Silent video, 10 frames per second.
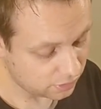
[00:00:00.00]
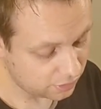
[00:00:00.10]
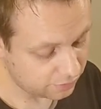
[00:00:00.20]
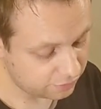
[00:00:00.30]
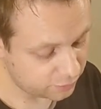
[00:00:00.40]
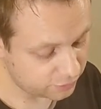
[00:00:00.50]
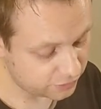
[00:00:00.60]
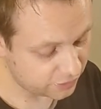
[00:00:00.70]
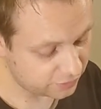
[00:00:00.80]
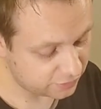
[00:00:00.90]
Looking forward
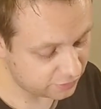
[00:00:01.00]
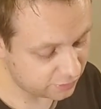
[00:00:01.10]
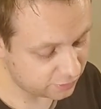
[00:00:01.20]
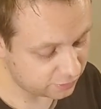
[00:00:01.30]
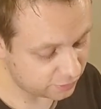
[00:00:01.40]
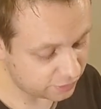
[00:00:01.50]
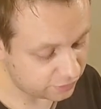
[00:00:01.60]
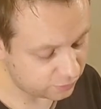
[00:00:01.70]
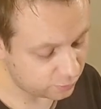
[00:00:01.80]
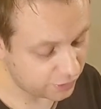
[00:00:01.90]
to getting to know this one. This
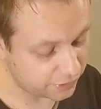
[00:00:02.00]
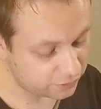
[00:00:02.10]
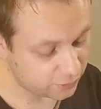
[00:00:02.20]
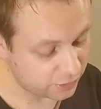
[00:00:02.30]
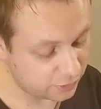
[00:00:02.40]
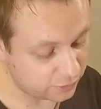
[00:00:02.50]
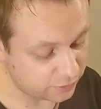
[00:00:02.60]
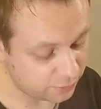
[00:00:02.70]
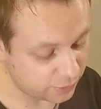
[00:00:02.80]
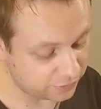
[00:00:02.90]
is one as well
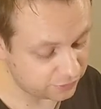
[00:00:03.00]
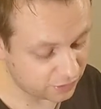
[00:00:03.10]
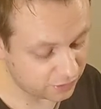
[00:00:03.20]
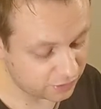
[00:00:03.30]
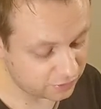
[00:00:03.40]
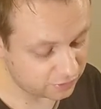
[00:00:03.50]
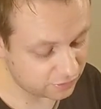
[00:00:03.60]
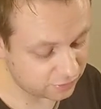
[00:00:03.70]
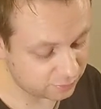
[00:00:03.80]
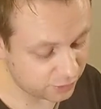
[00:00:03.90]
that my son has
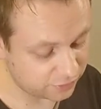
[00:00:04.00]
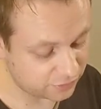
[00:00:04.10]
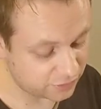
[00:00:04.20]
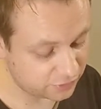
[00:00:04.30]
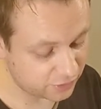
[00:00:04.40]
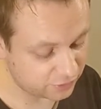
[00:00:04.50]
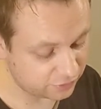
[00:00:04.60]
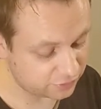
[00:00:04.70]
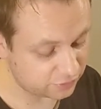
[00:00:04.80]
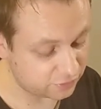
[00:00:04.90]
expressed an interest
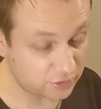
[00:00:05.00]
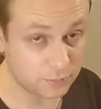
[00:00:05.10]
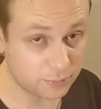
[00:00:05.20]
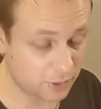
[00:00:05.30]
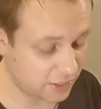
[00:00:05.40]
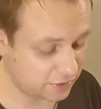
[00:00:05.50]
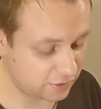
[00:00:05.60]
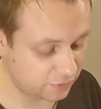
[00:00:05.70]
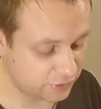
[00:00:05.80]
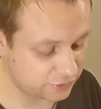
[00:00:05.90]
because he's seen me play in
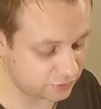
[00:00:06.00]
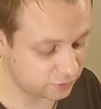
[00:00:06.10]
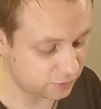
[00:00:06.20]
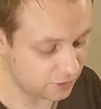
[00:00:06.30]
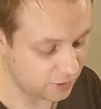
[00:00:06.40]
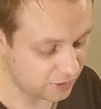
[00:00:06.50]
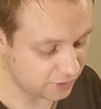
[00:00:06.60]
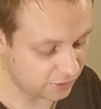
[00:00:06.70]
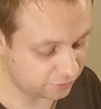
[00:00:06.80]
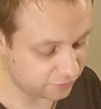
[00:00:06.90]
the original
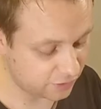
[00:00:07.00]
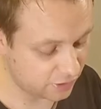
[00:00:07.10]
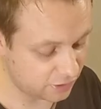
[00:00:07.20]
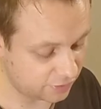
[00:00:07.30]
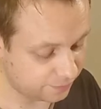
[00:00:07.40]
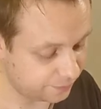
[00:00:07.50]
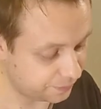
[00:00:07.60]
and loves the art.